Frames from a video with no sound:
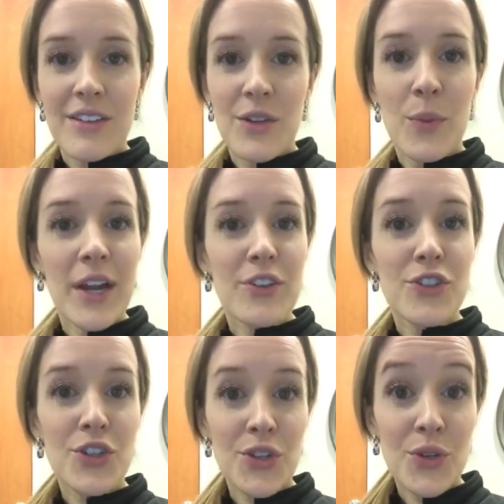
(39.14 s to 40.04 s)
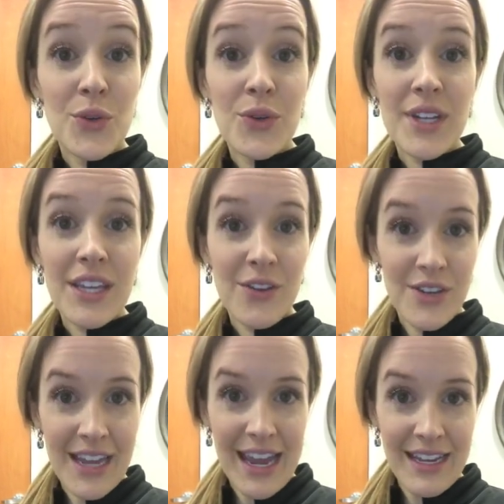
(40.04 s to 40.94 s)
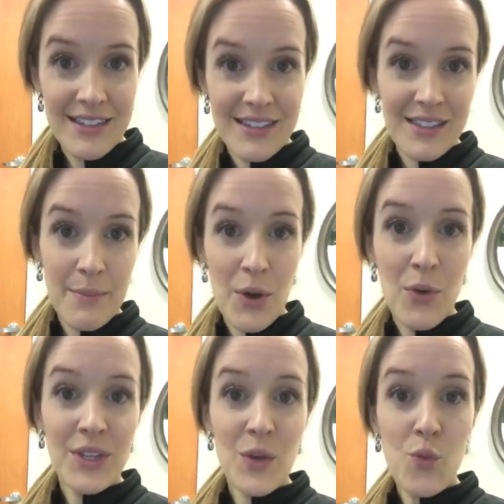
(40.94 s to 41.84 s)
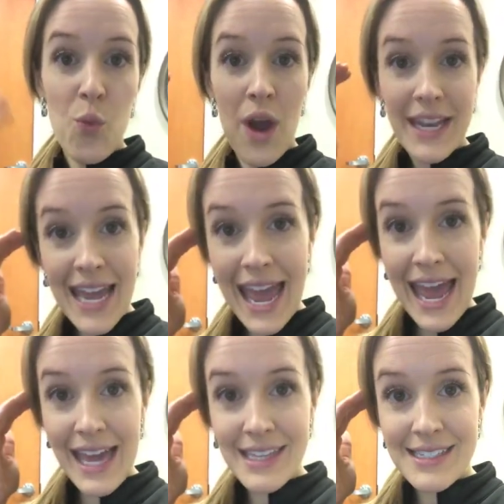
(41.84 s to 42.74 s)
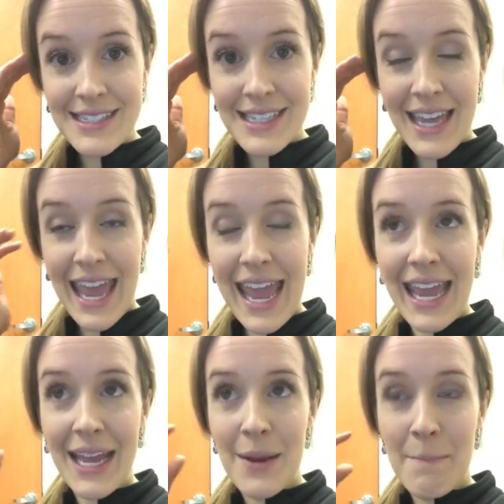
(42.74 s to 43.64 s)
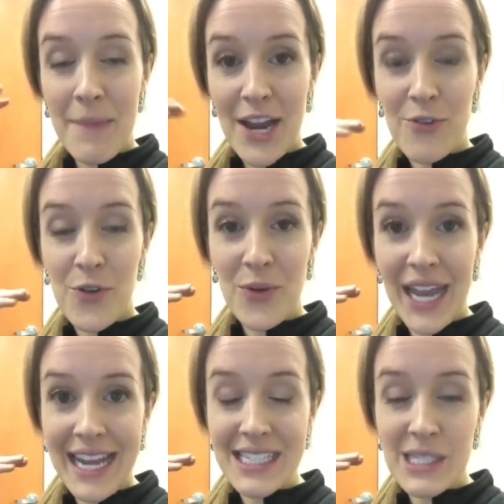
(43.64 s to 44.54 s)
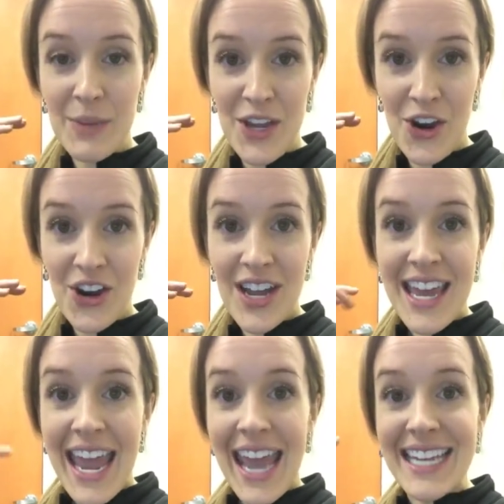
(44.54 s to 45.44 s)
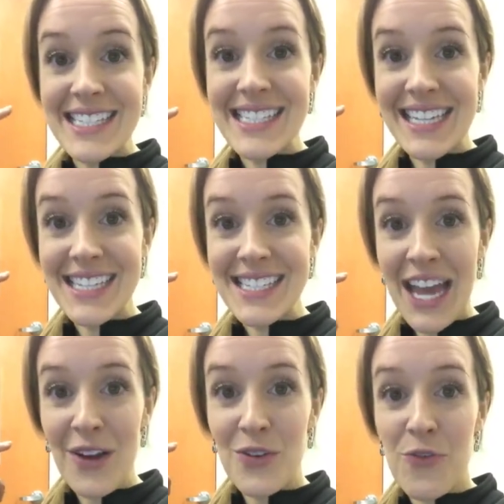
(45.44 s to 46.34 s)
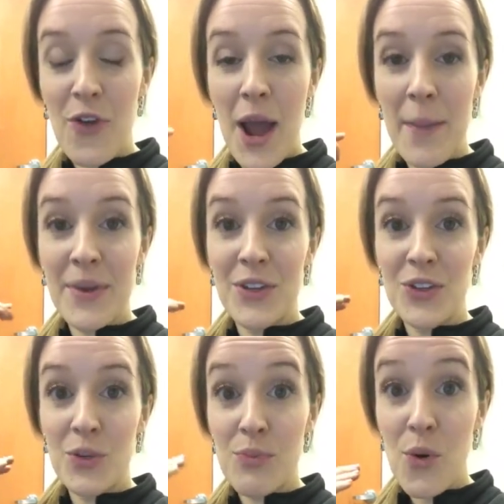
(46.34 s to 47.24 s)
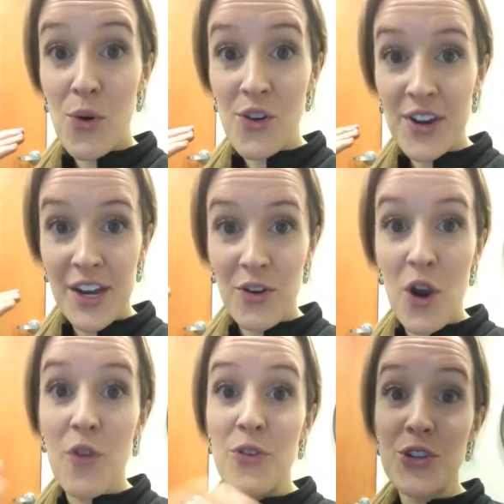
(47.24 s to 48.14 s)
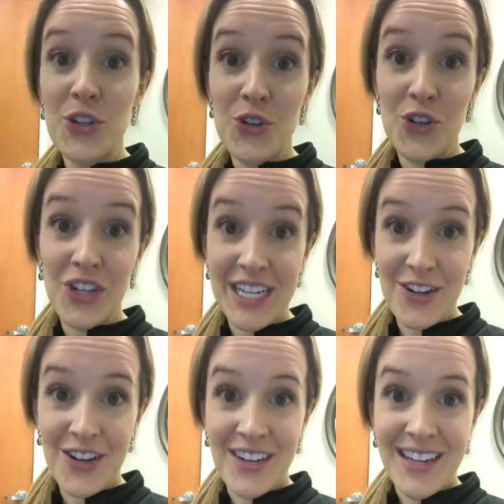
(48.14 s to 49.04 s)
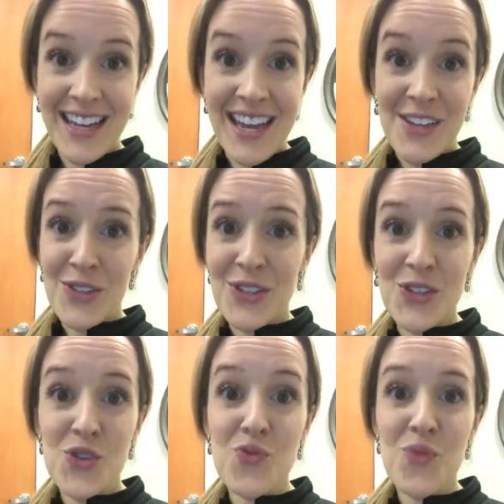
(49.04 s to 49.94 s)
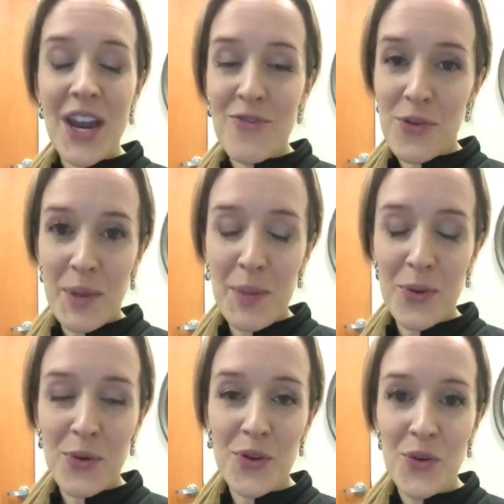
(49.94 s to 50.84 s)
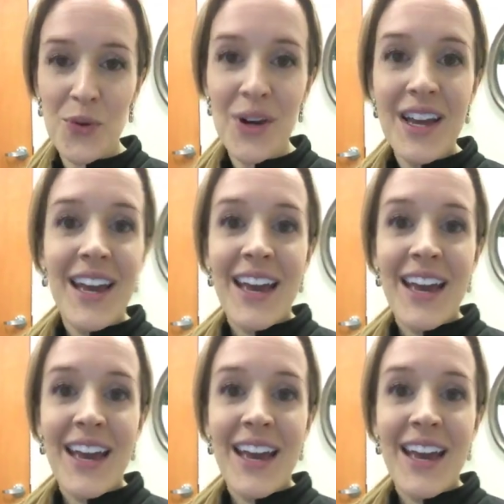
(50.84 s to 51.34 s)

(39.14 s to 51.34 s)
you wear two hearing aids, but only one has a microphone and speaker, and it's sending sound from your poor ear over to your good ear. So this is great for people who